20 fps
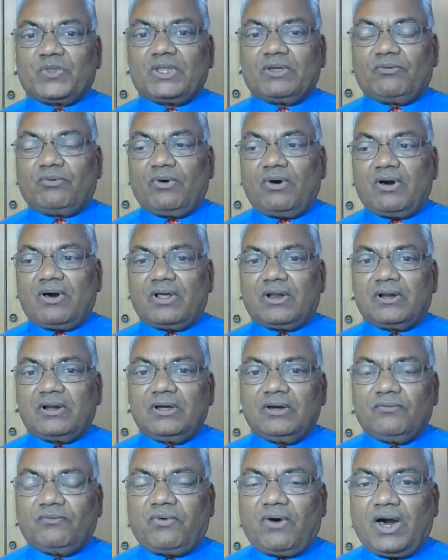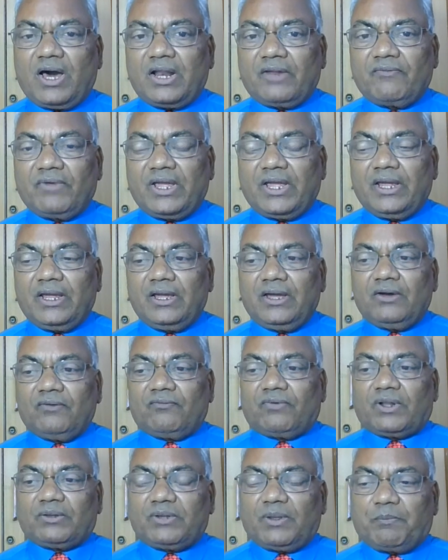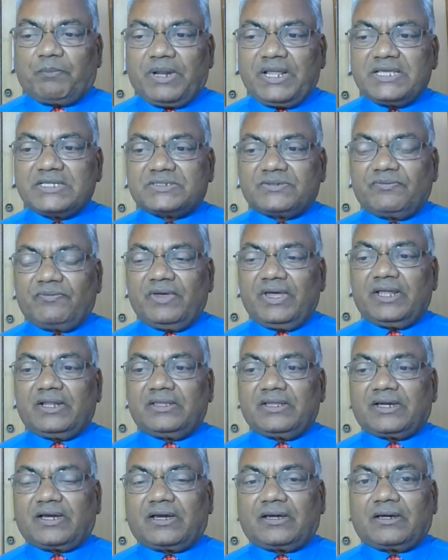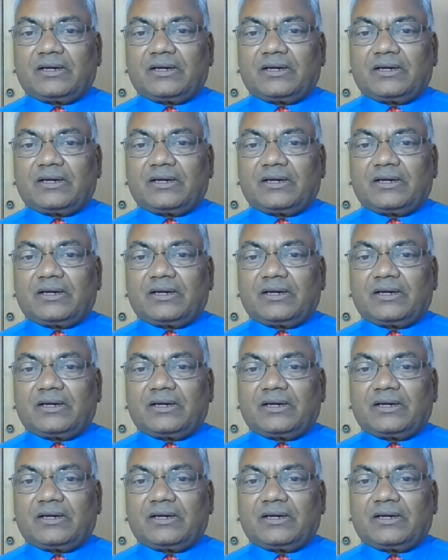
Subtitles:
who are far away from the place where the